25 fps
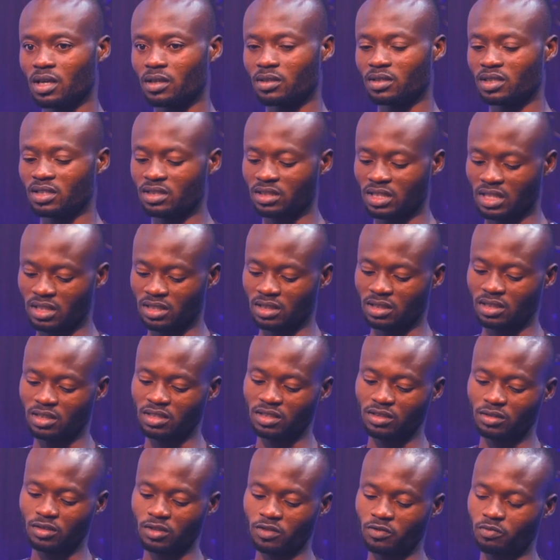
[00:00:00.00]
these are the
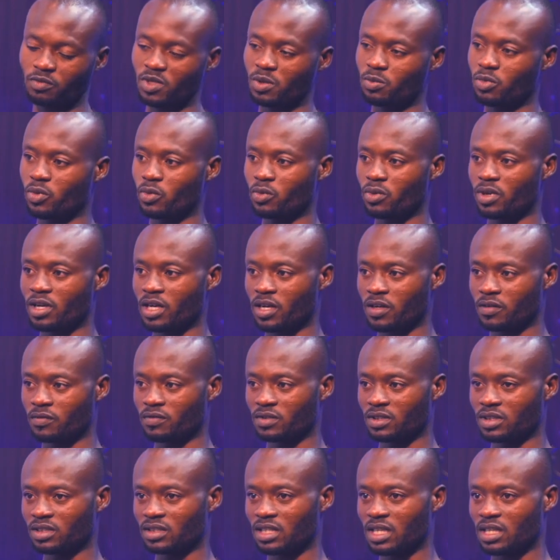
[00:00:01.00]
list of people we have
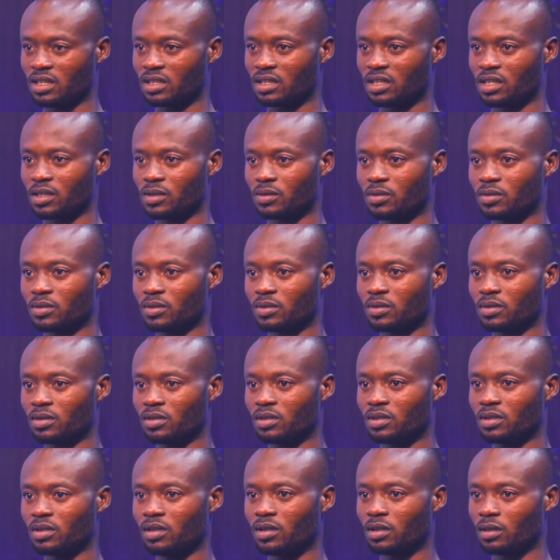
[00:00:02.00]
inside now.
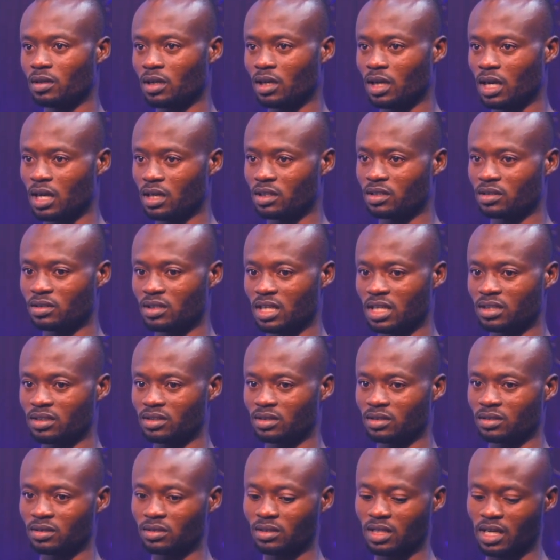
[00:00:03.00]
I
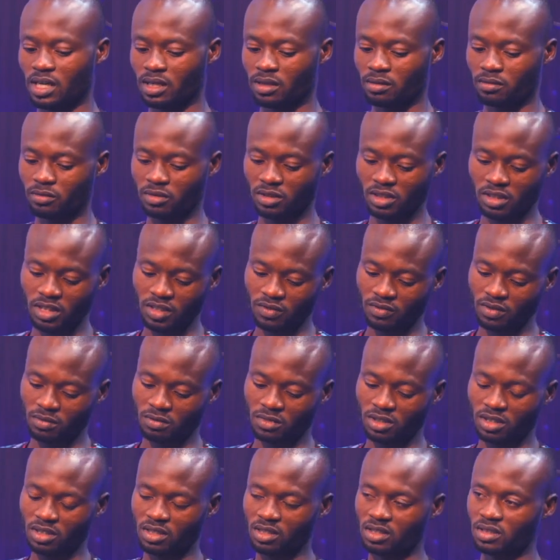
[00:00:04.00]
gave him
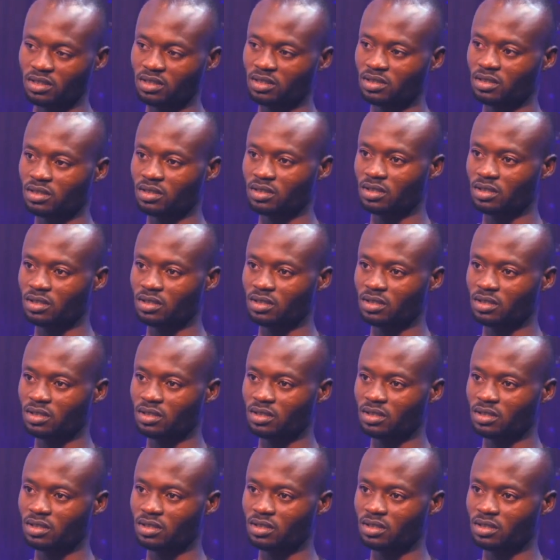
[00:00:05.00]
the list